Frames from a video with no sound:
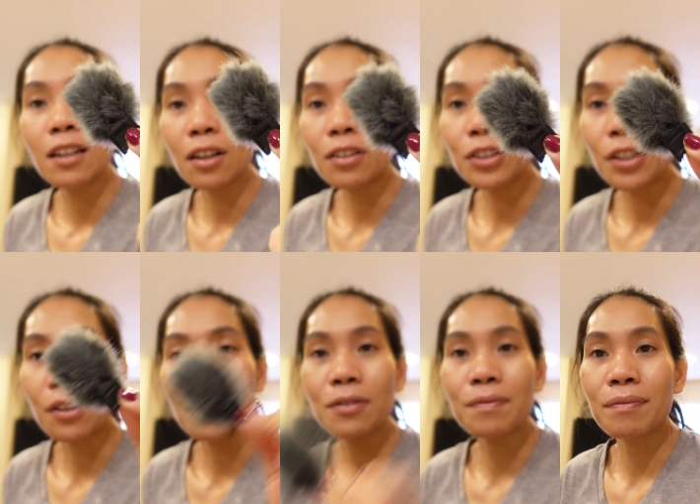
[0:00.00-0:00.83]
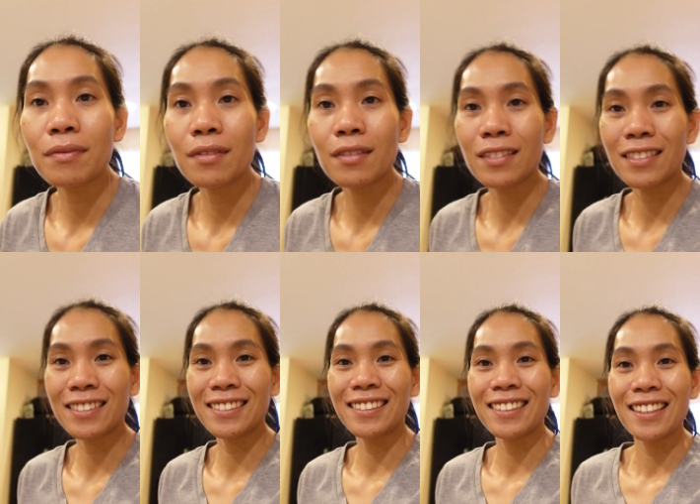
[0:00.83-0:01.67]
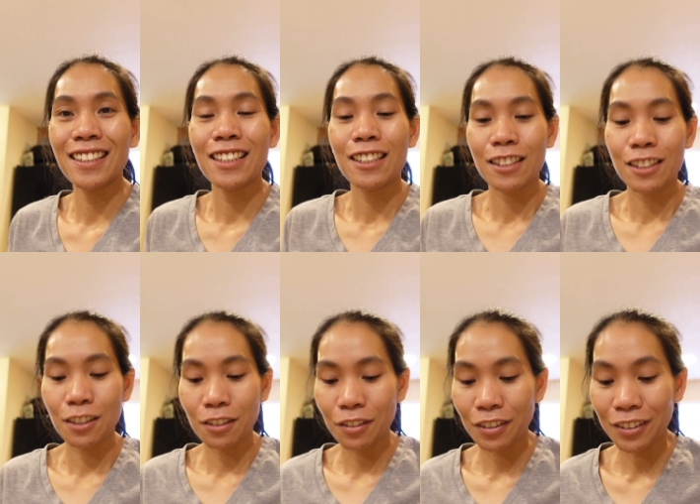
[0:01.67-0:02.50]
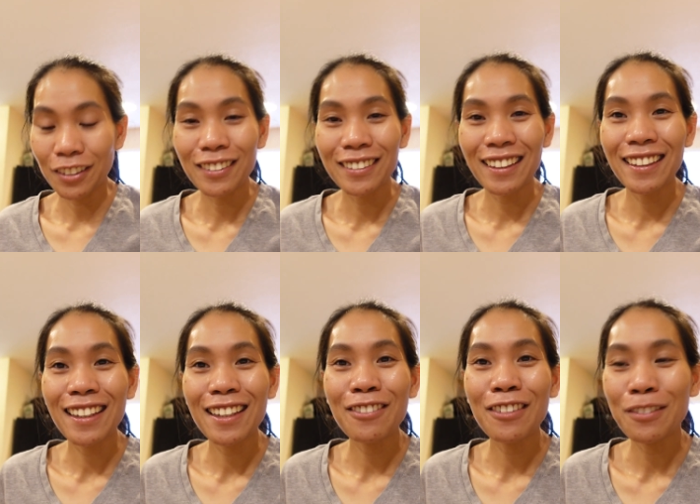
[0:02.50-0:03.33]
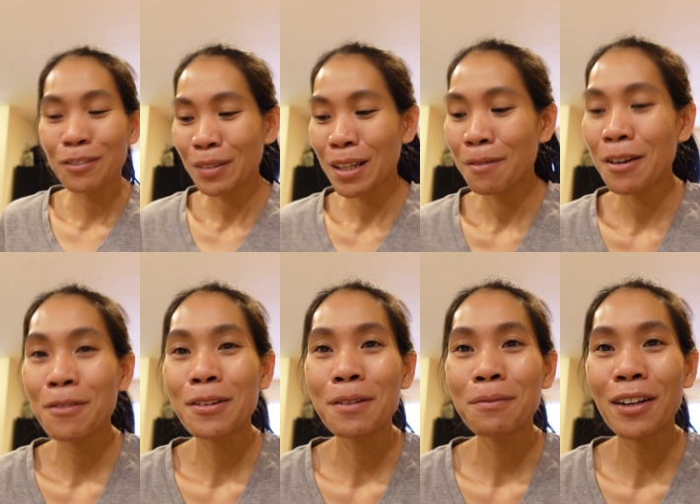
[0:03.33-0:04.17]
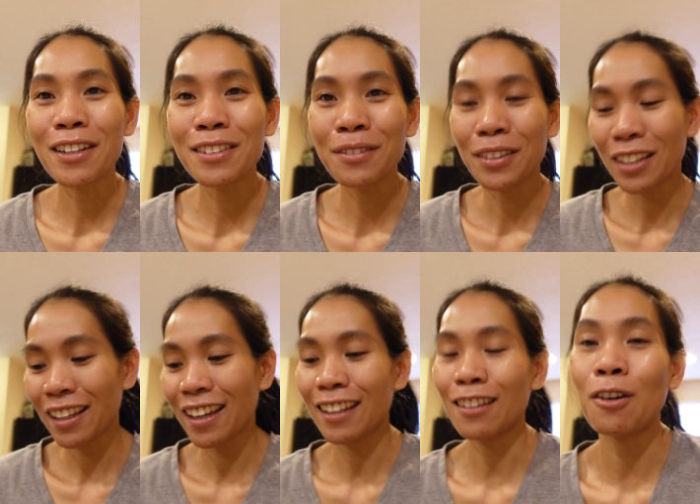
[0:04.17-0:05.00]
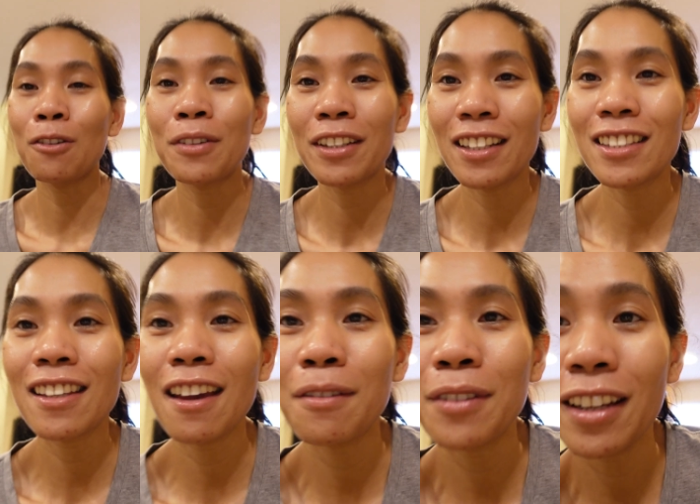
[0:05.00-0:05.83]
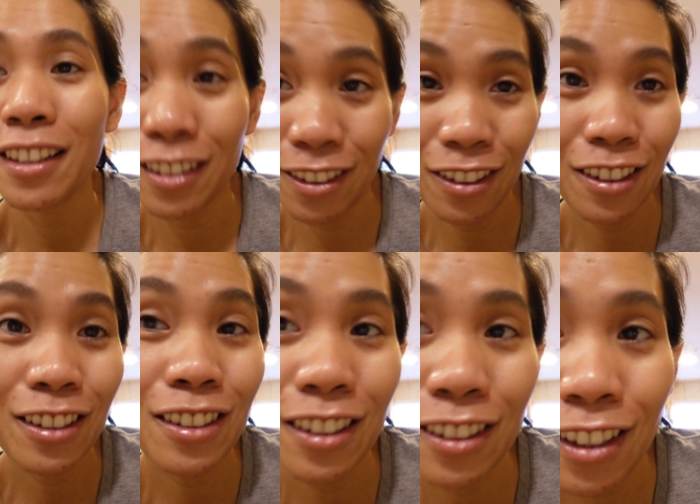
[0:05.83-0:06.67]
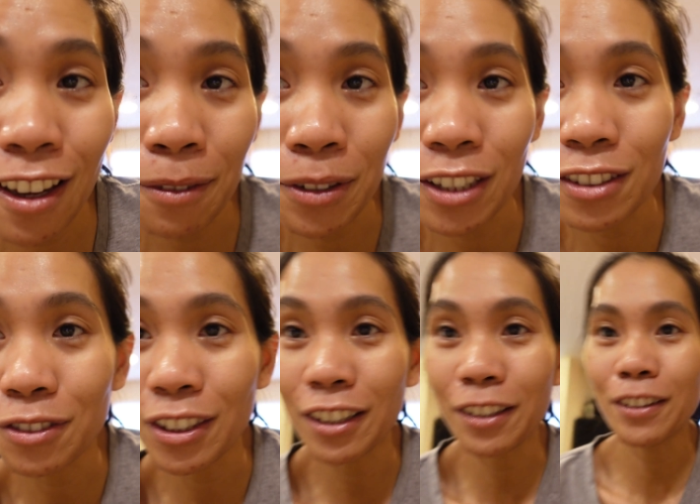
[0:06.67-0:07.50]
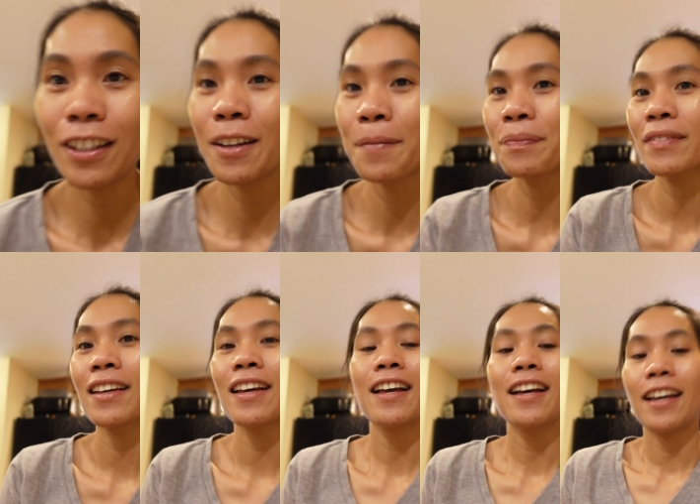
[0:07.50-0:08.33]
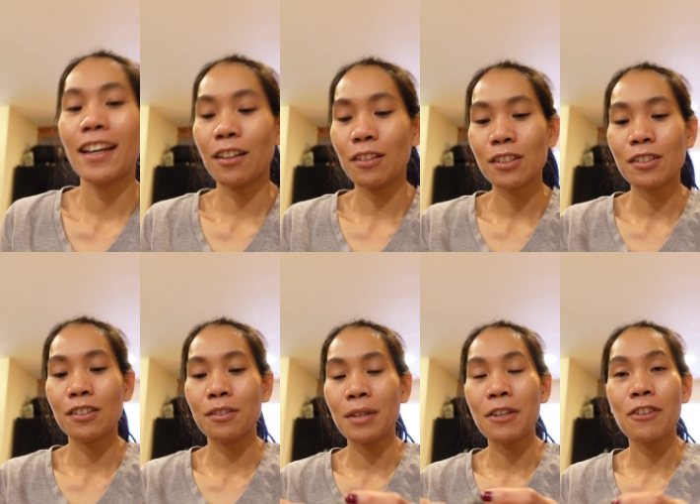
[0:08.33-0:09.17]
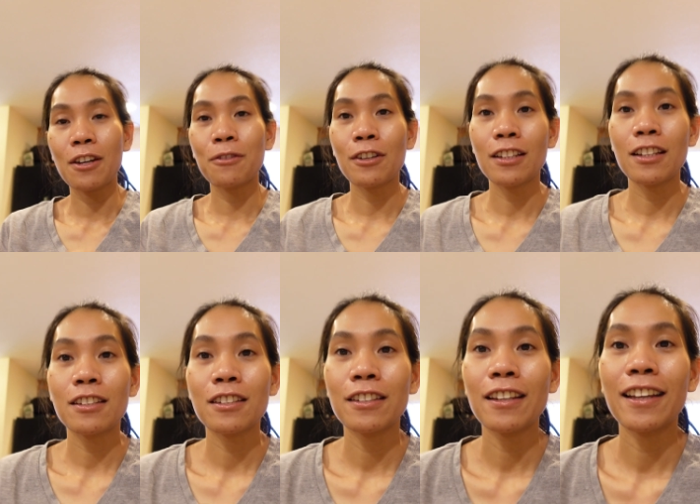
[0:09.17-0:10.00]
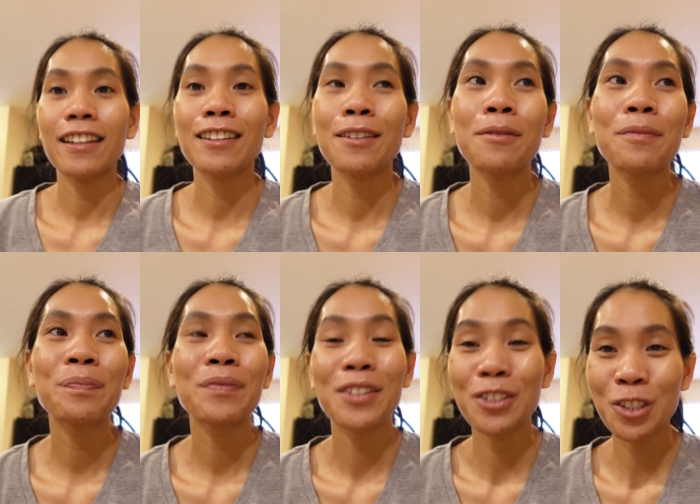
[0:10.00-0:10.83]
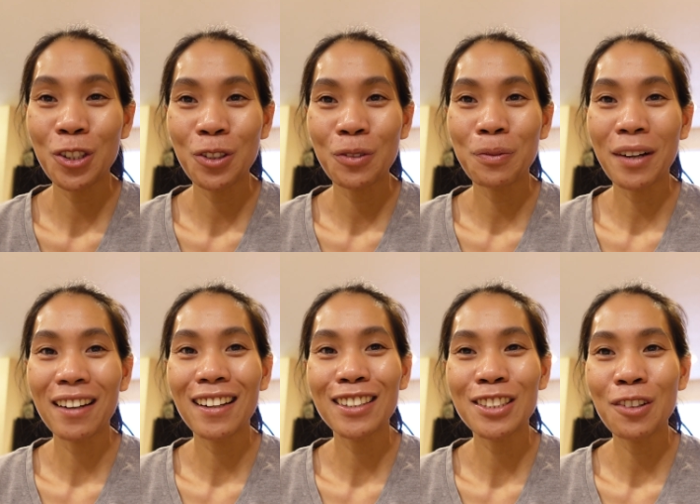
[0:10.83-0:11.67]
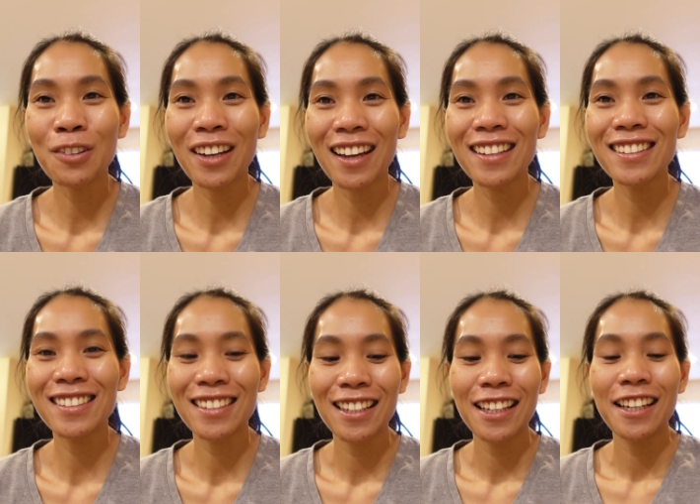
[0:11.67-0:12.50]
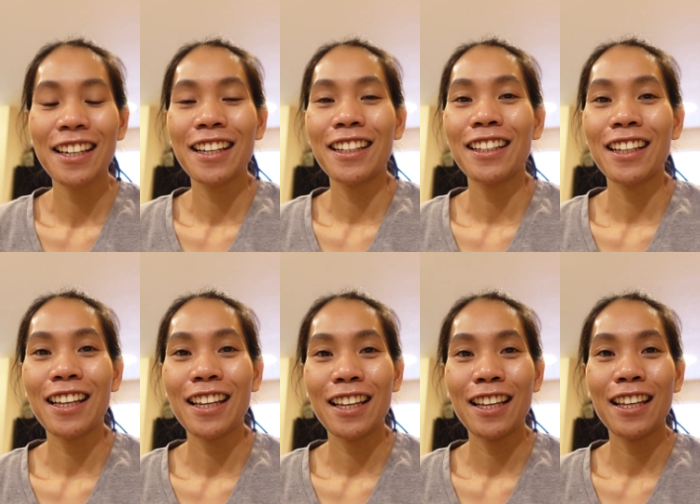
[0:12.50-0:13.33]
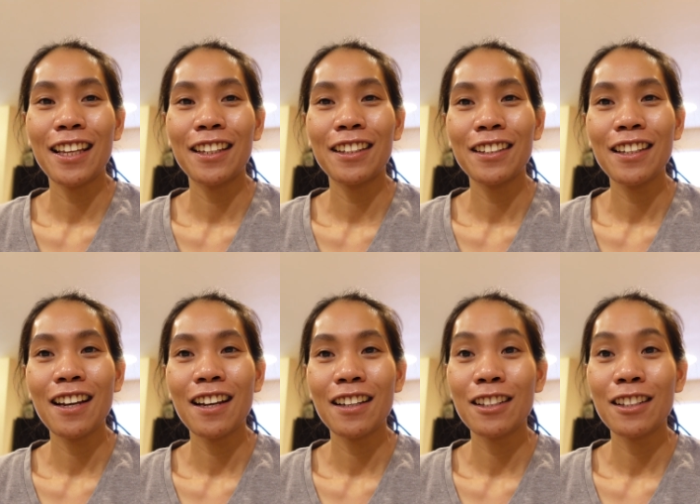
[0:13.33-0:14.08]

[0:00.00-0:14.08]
audio. So and then what my favorite parts about over this camera, this camera is really good. And also my favorite, it's like show product showcase. And yeah,